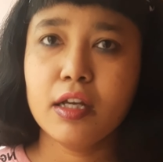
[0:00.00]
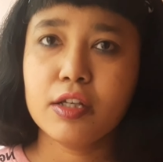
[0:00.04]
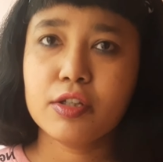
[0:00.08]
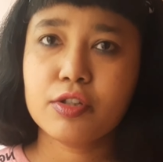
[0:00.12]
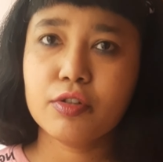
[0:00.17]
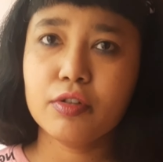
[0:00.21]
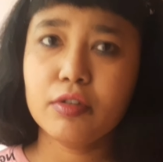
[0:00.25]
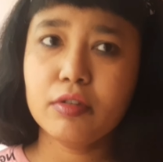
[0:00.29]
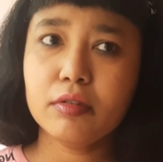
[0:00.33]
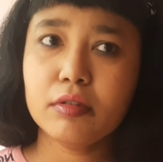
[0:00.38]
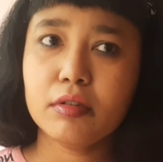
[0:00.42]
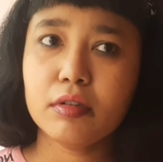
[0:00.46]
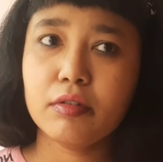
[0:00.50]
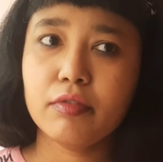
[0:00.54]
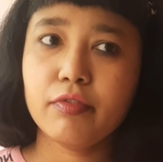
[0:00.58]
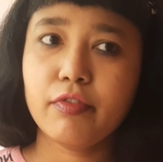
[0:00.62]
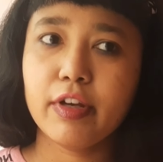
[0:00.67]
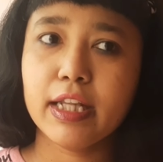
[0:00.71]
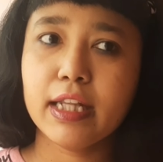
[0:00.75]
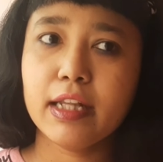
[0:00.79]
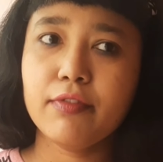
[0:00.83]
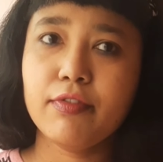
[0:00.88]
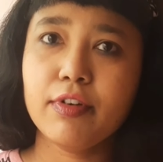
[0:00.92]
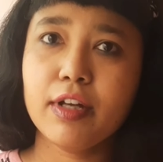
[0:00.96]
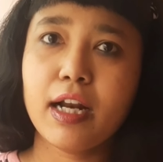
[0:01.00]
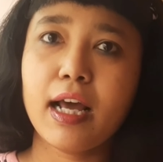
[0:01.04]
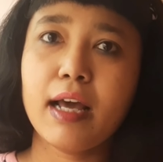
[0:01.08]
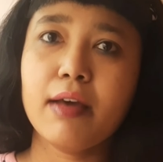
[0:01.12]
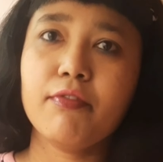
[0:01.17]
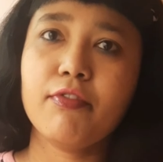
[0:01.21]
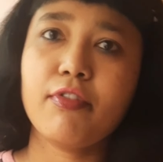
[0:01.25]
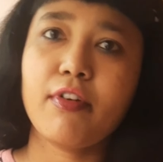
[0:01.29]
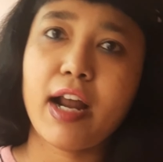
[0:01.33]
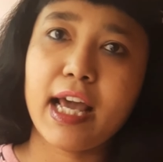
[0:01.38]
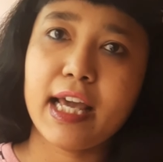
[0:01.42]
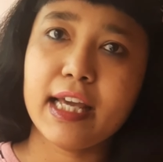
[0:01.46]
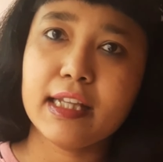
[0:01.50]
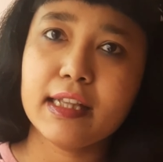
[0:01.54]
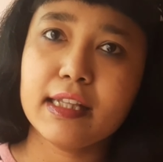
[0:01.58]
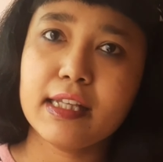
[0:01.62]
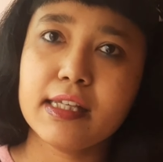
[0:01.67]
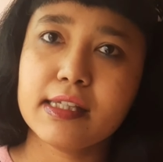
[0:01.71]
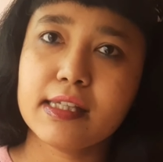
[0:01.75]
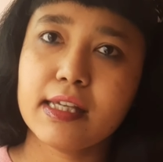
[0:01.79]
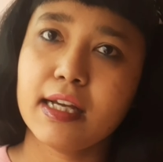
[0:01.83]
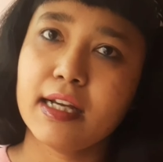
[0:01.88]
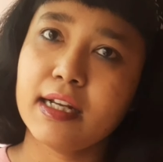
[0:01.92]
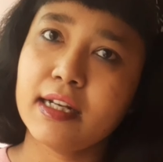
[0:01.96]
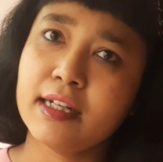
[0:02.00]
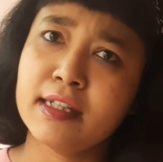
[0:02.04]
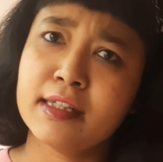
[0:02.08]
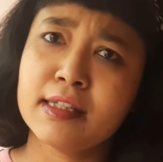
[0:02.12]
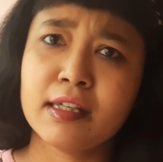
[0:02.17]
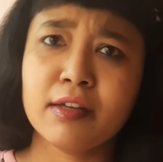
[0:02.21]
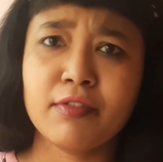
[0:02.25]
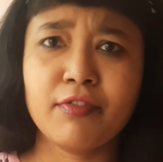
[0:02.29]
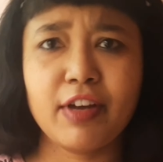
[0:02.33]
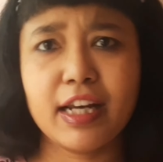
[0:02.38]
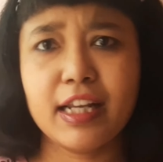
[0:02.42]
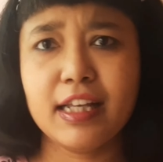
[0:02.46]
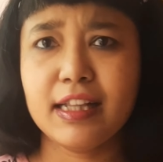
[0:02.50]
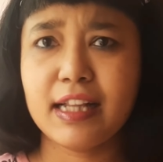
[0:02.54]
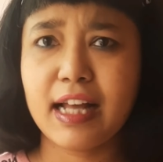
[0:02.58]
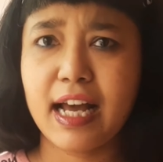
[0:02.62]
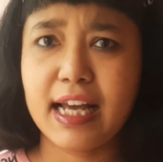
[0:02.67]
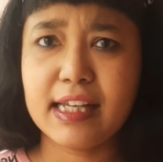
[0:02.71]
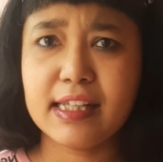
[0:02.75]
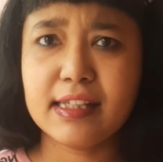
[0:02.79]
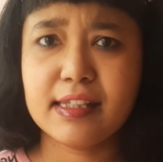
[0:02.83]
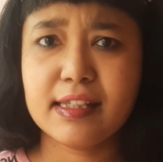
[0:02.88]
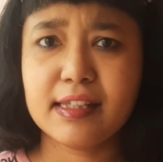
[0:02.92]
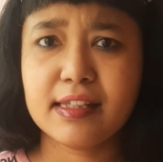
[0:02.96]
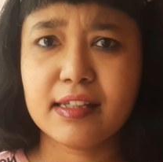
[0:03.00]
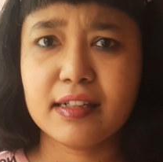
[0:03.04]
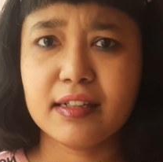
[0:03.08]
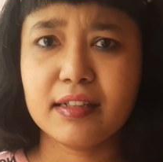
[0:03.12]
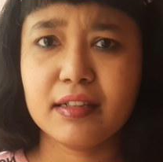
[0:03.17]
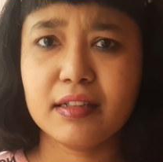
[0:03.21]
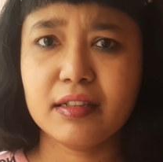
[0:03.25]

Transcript: So whenever I am frying this, and it's a very nice